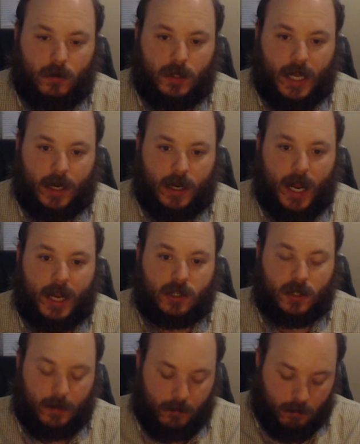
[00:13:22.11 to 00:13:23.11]
it
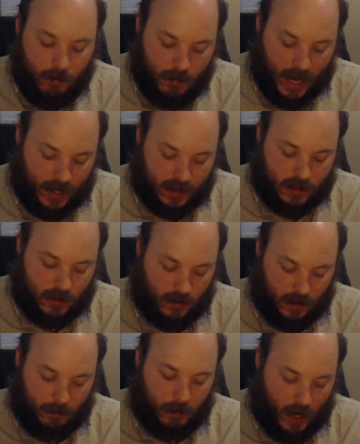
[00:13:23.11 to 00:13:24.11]
actually makes
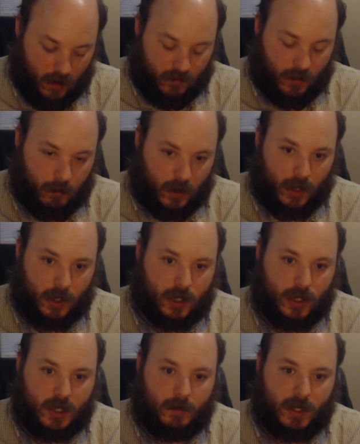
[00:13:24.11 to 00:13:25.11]
the biofilm
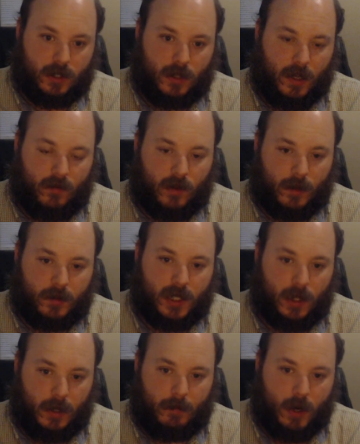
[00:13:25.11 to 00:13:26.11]
production, especially of
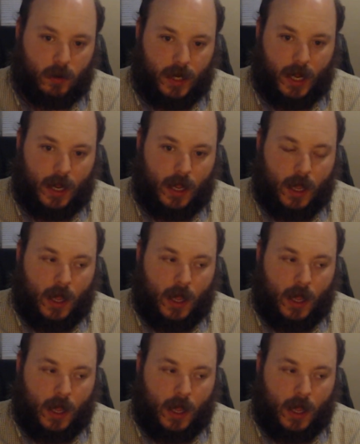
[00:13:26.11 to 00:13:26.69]
Klebsiella pneumoniae